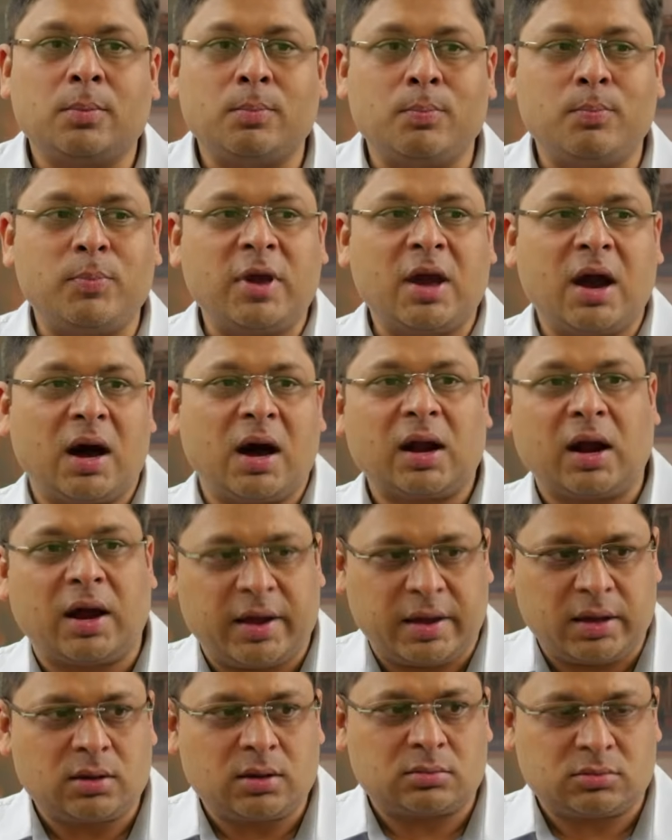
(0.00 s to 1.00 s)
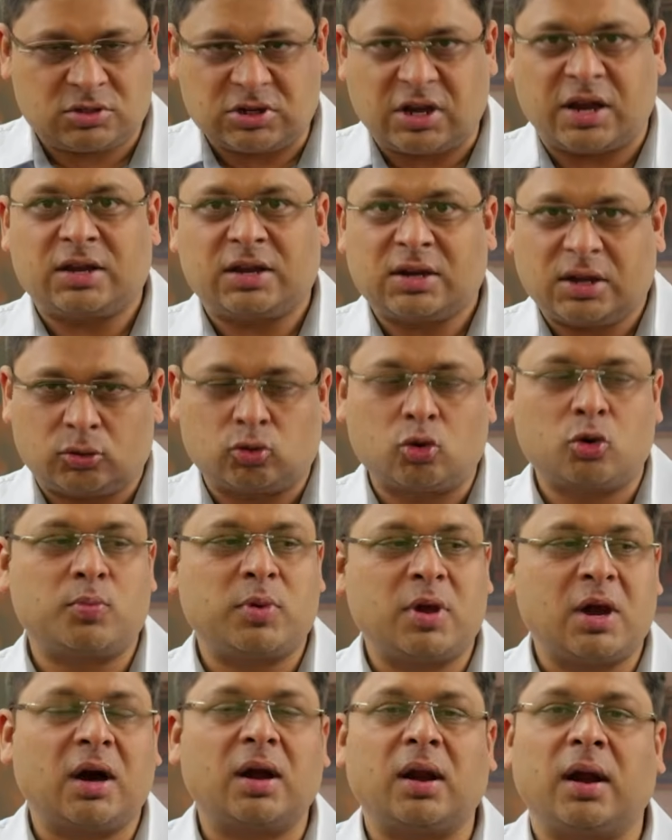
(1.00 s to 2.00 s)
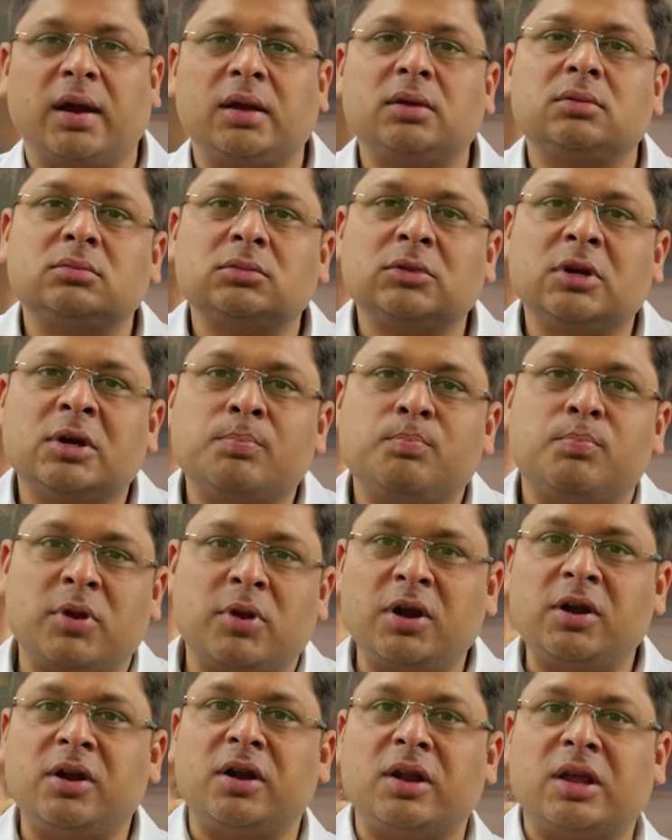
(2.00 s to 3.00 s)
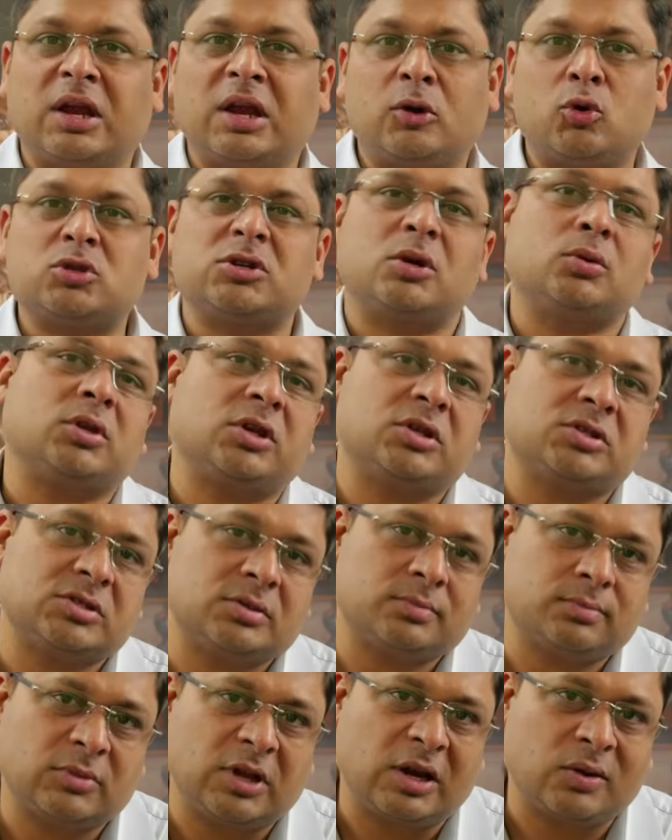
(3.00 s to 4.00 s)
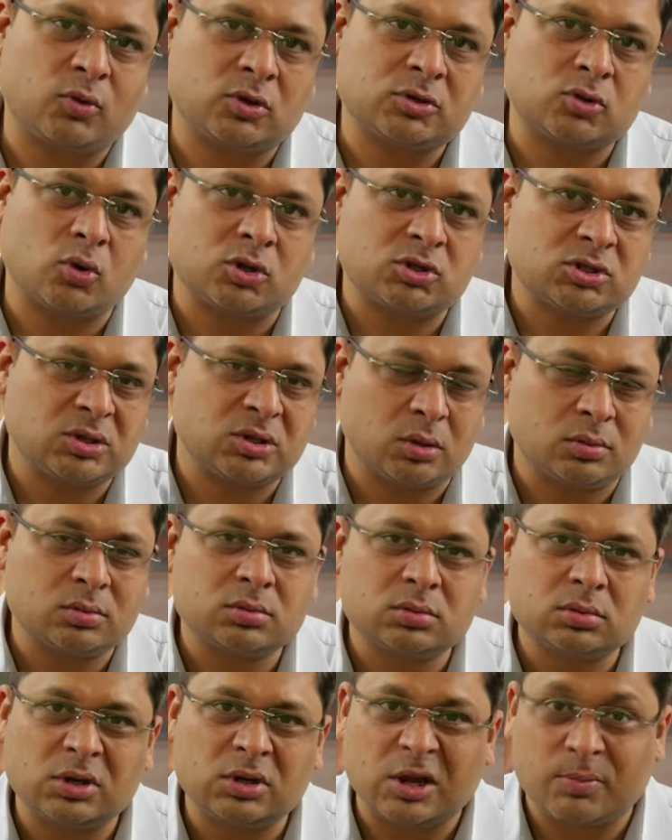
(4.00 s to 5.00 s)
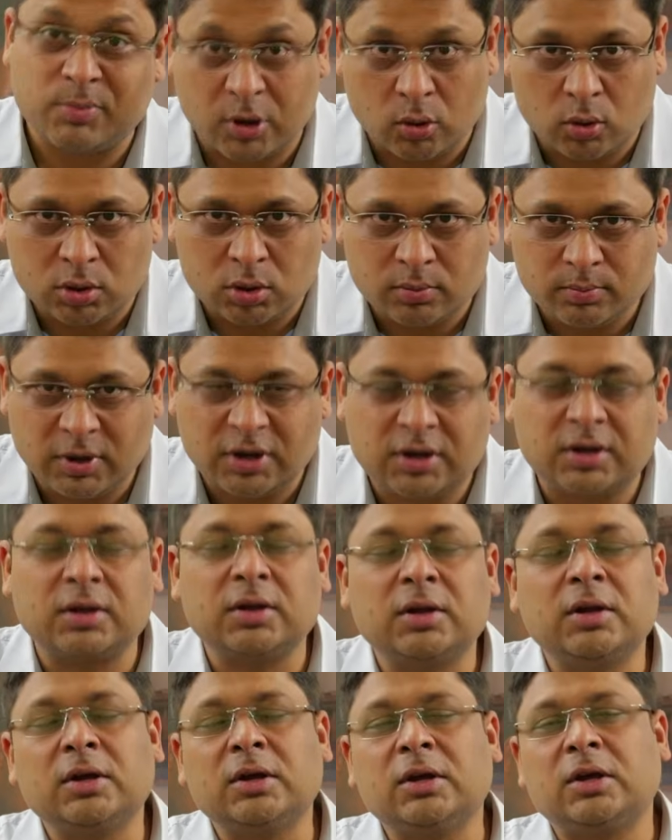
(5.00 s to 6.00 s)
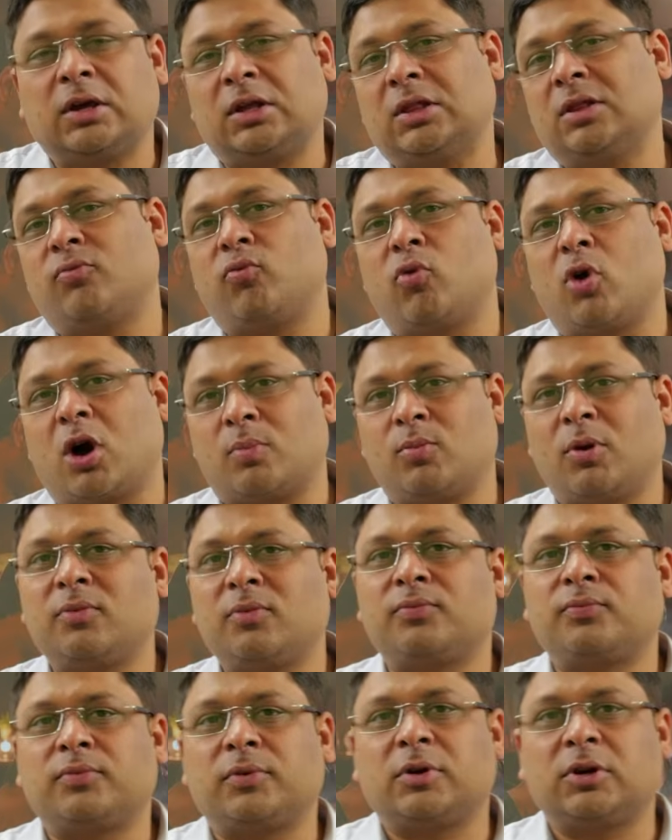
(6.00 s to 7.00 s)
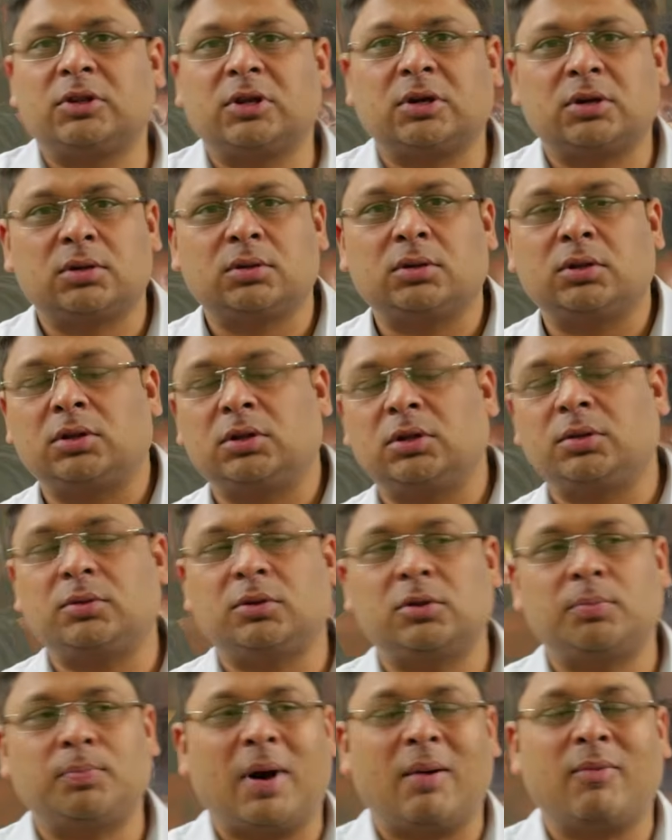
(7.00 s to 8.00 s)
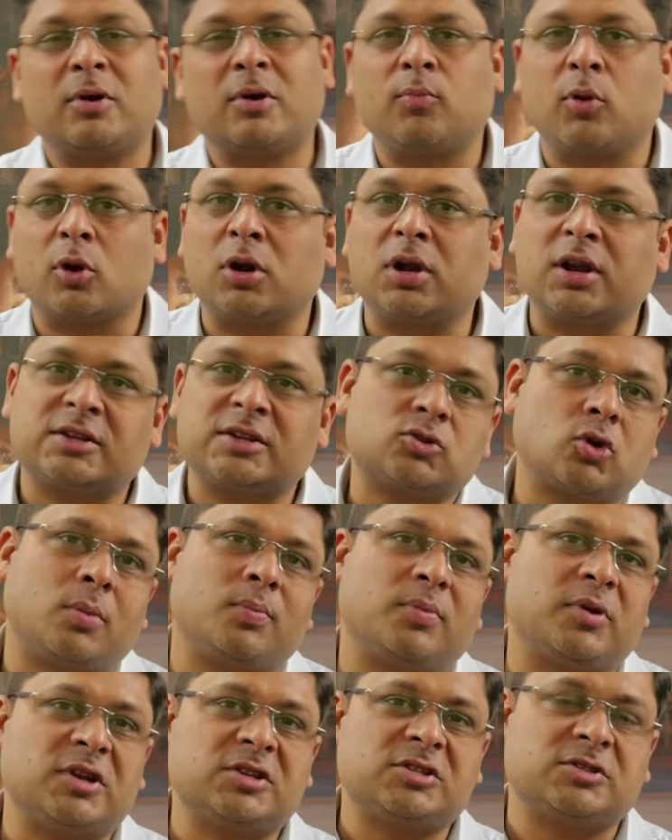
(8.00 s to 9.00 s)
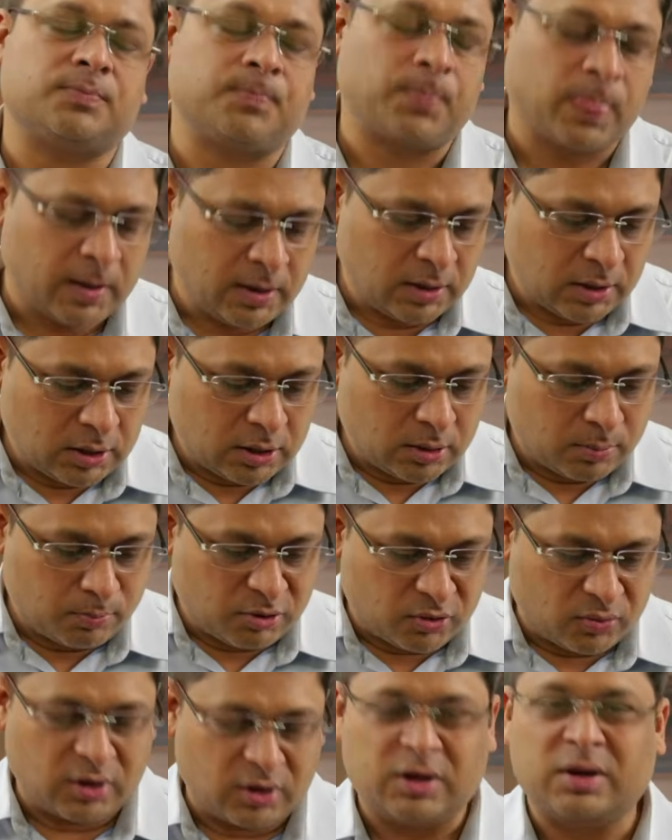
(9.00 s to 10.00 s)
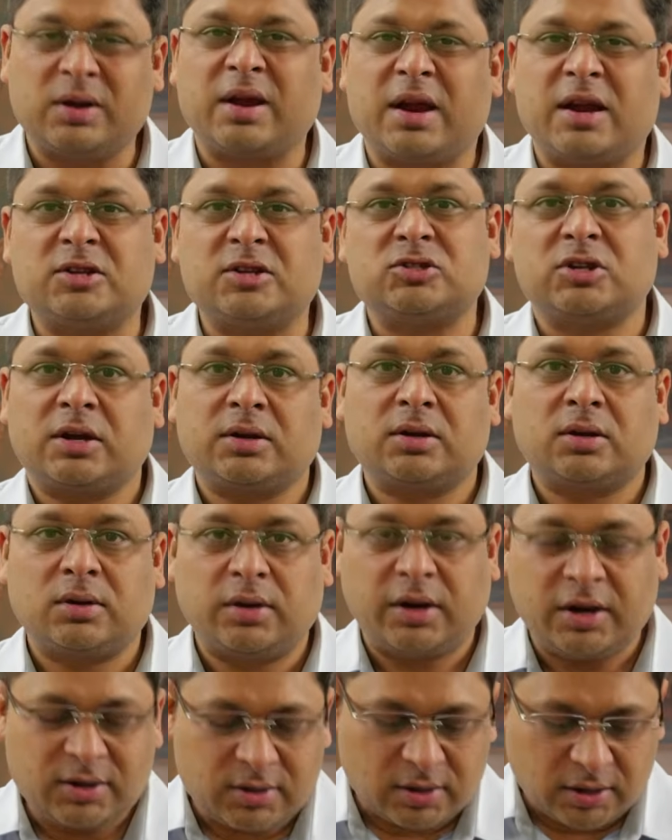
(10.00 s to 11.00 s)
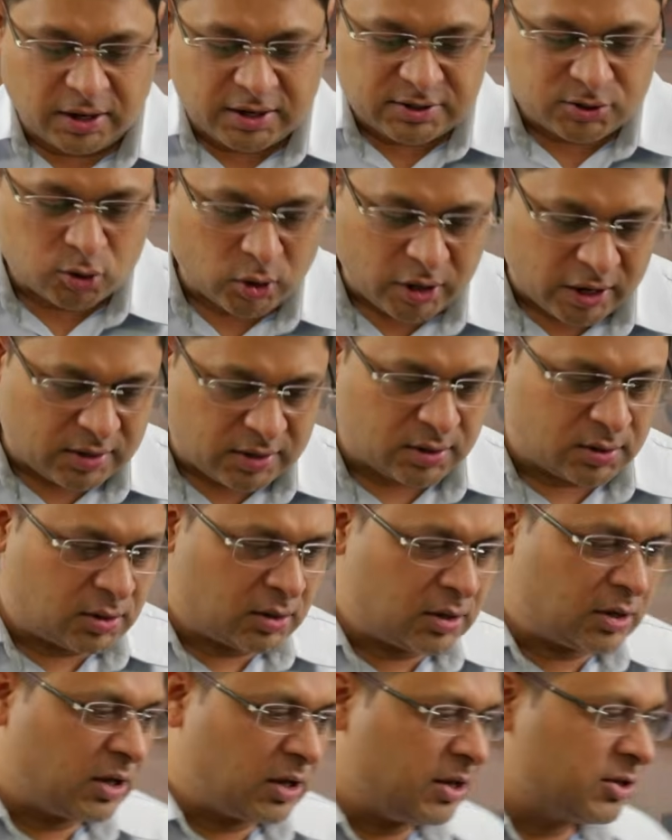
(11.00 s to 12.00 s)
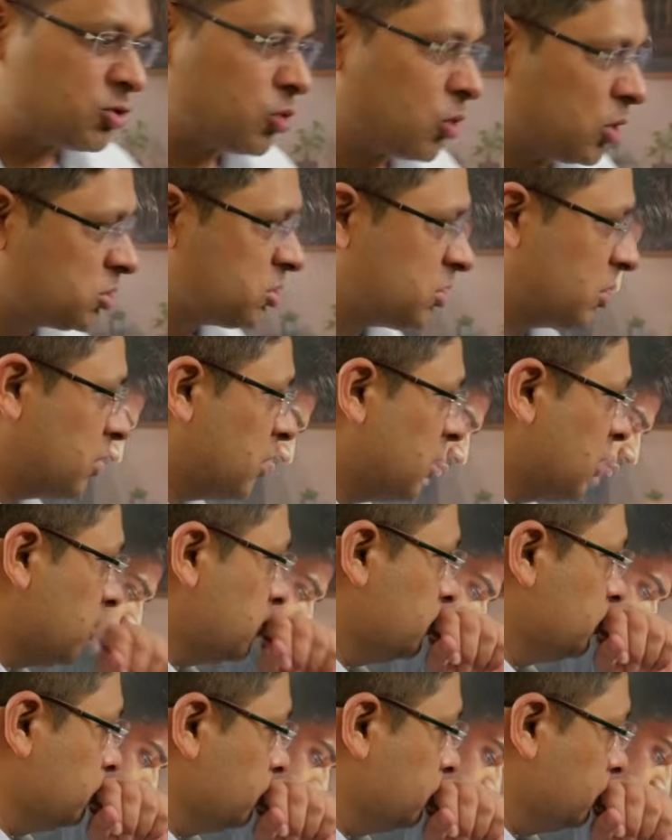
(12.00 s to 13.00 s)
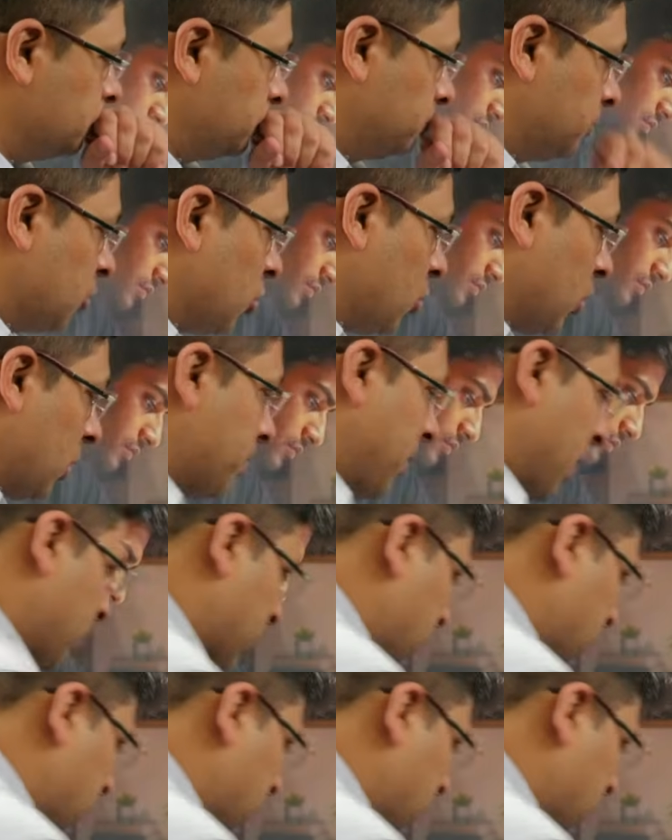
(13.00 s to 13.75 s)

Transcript: BRI, China through BRI penetrating into South Asia. That was question on neighborhood, but in the form of the power politics competition between India and China, right? Let us look at each question one by